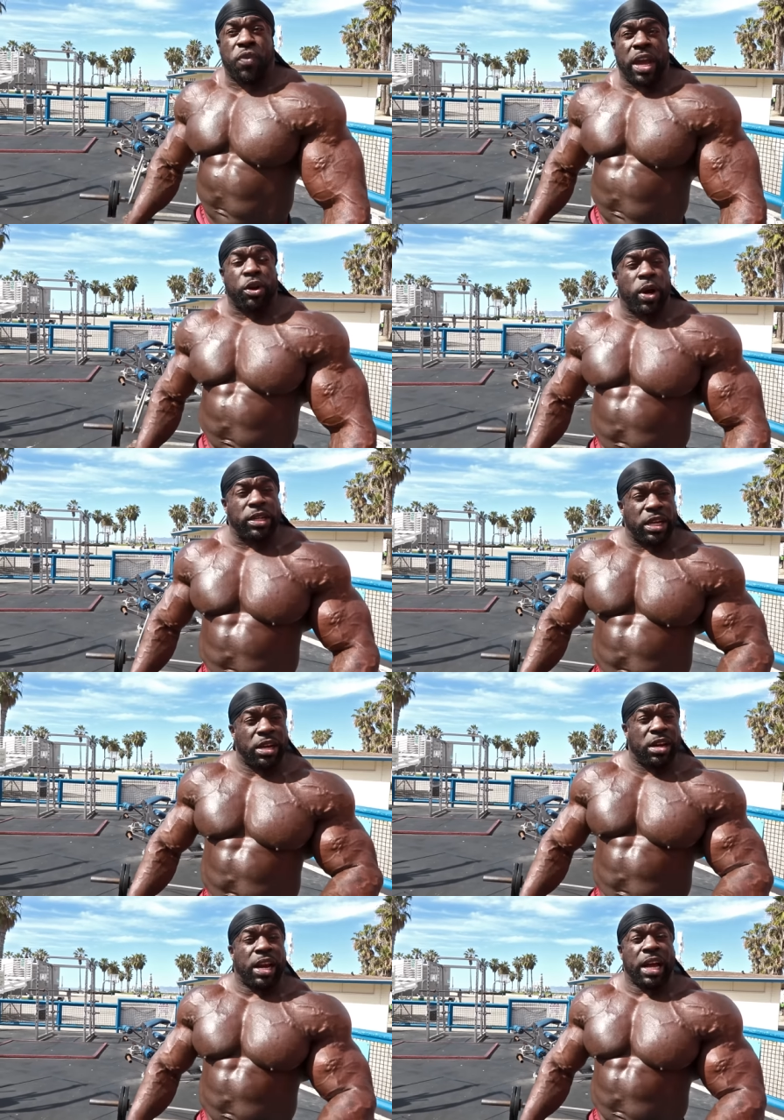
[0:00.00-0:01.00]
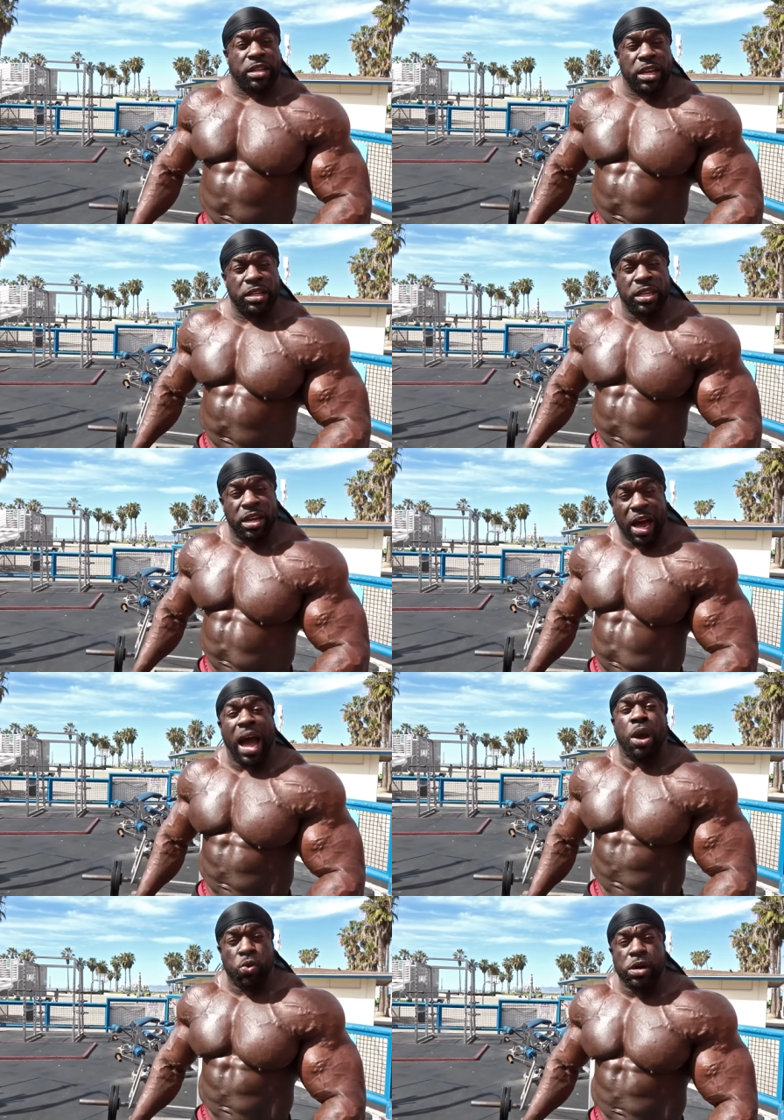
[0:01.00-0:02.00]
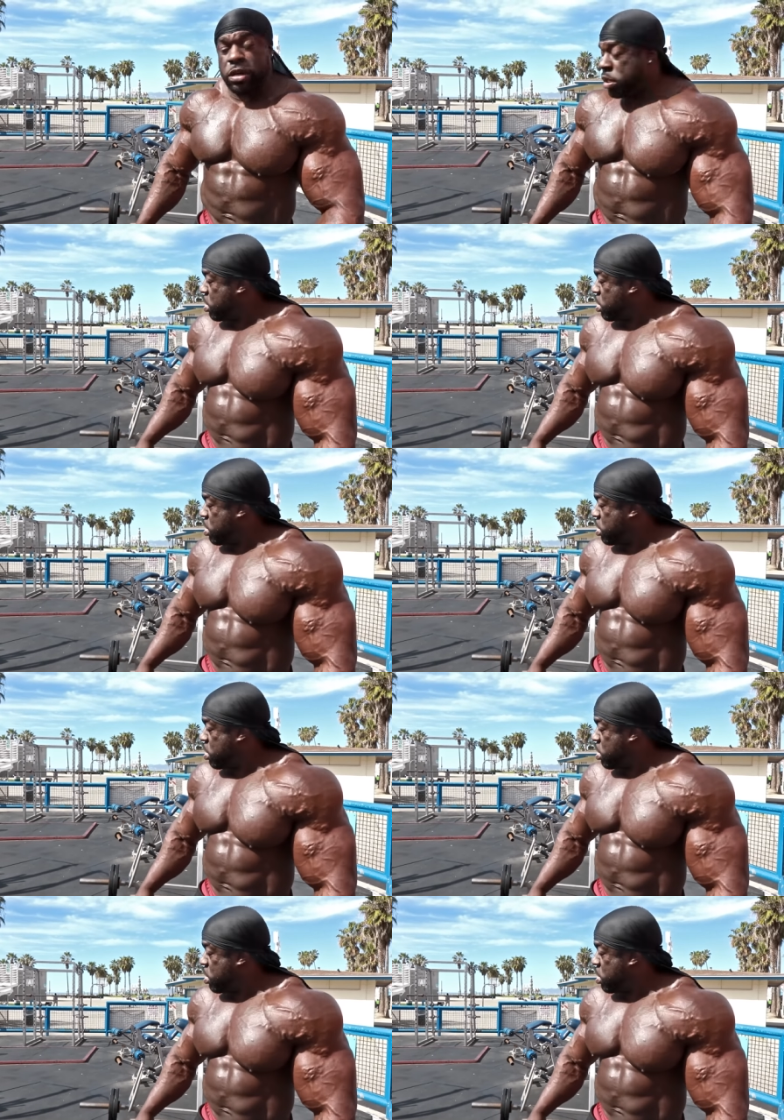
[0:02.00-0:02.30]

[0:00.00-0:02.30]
fake weights and look like this, I would.